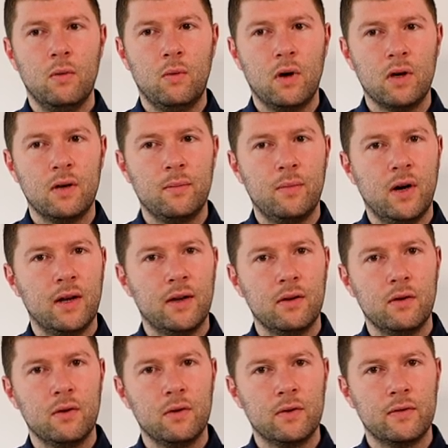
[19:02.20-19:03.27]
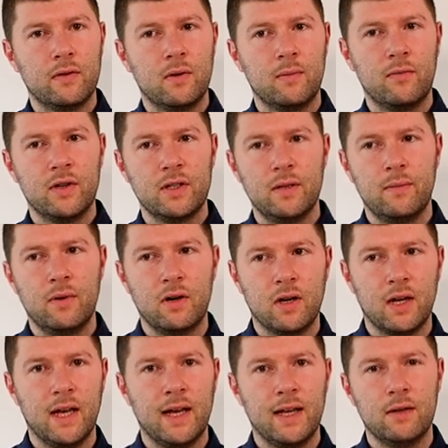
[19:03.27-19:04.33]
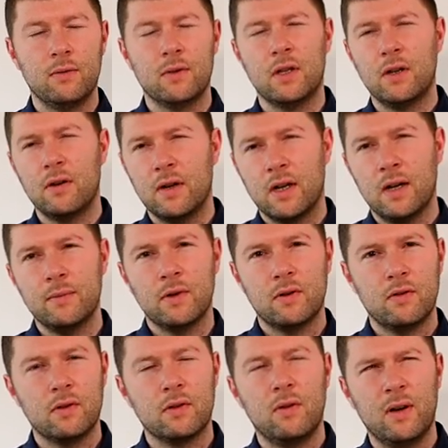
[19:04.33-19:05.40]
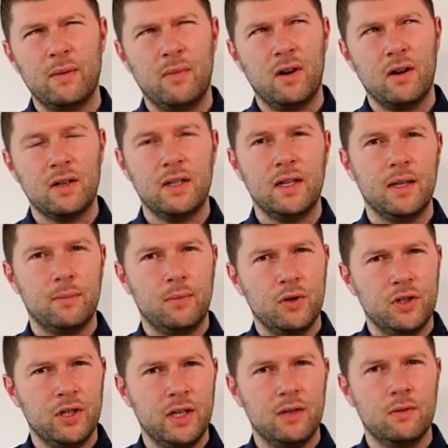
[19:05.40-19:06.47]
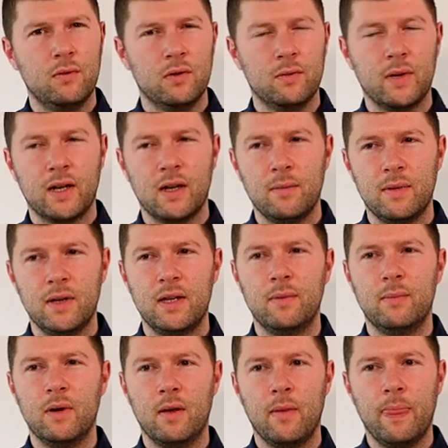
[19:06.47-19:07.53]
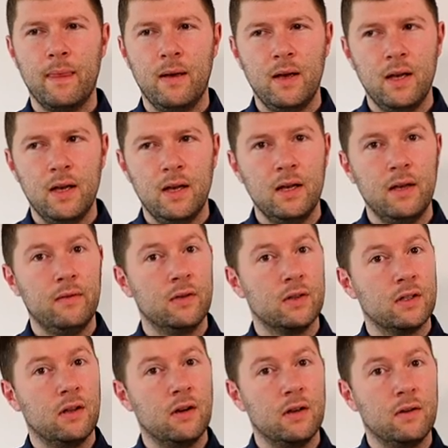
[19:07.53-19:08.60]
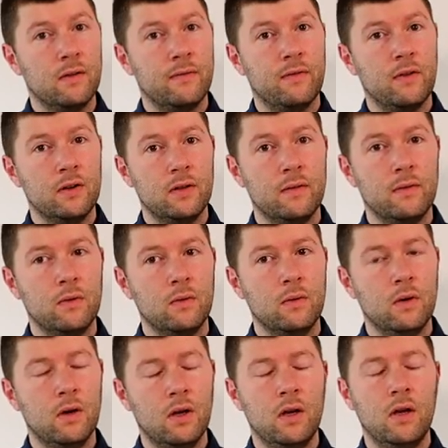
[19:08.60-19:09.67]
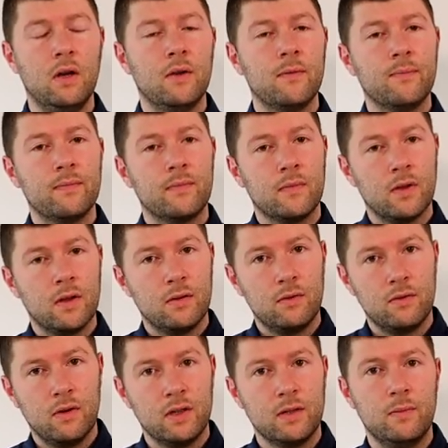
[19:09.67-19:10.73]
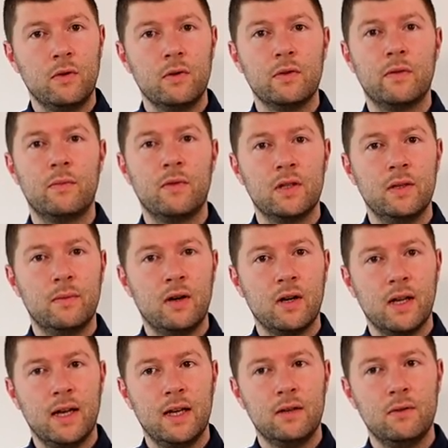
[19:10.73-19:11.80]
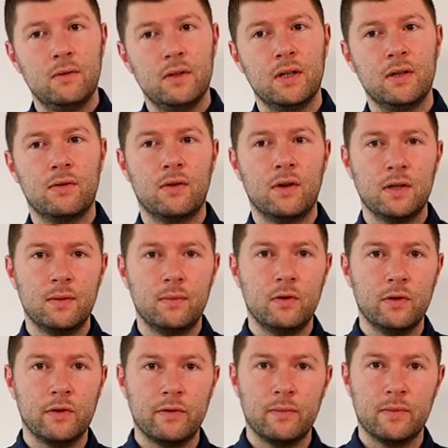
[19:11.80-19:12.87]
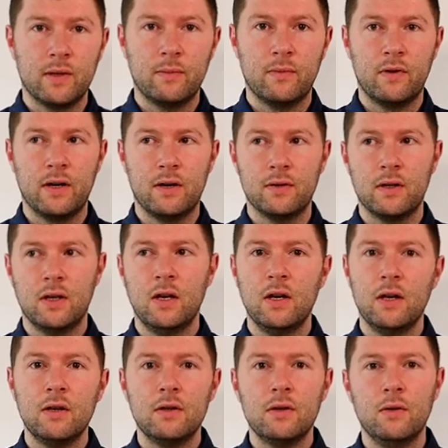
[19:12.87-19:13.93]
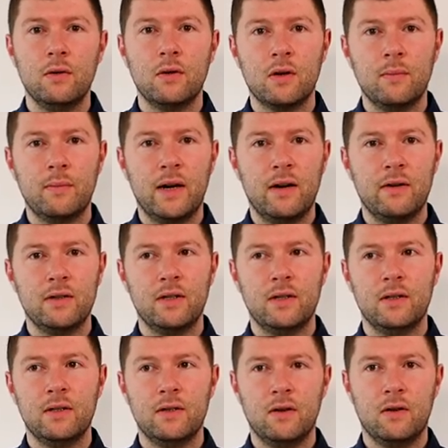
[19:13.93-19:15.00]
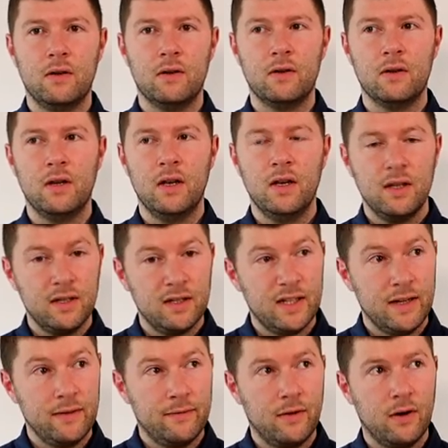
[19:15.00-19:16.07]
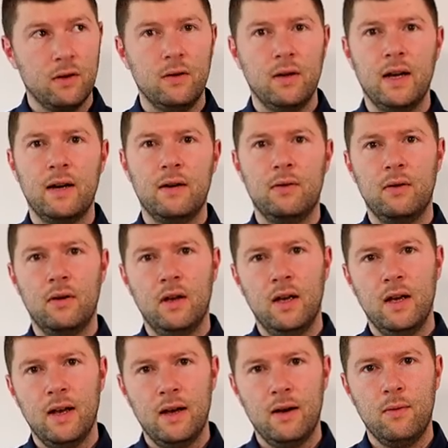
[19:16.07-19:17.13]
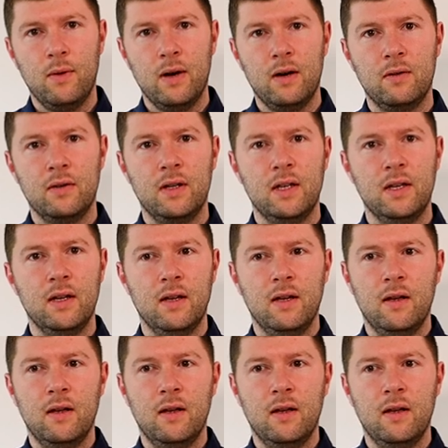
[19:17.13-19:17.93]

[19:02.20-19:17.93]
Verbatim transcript: why not buy the oils from Rustic Barn Candles I know that comes across quite markety and pushy towards my company but if you're starting off first of all Try some oils from Rustic Barn Candles, then try some oils from somewhere else. Do your comparisons on scent throw, how, how well the